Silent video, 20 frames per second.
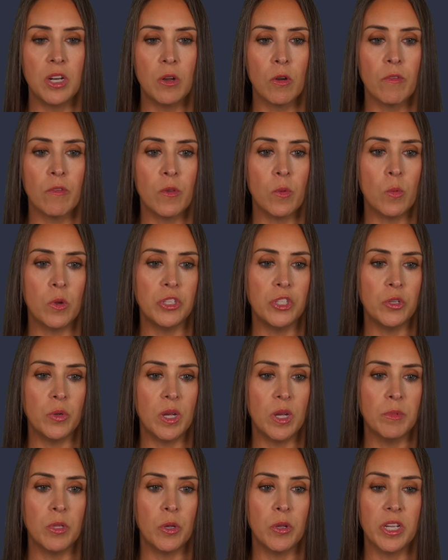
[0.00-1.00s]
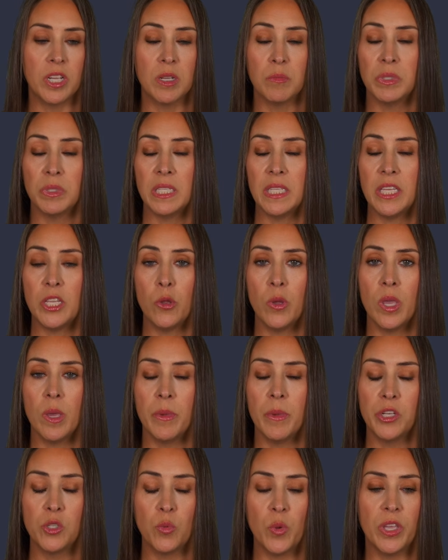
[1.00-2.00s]
or if we want to upload a completely new
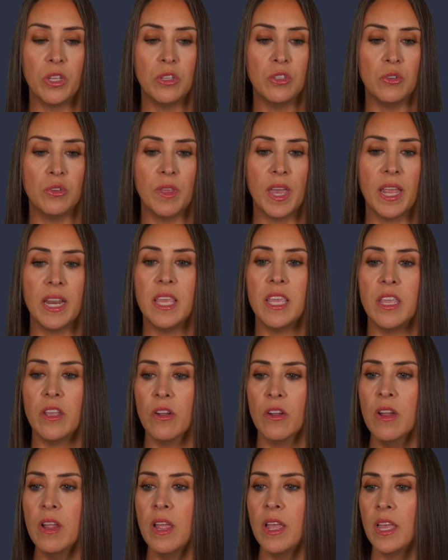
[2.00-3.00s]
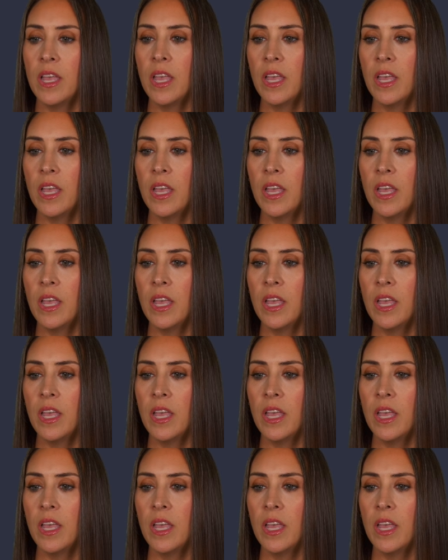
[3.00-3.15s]
image, we can do that here.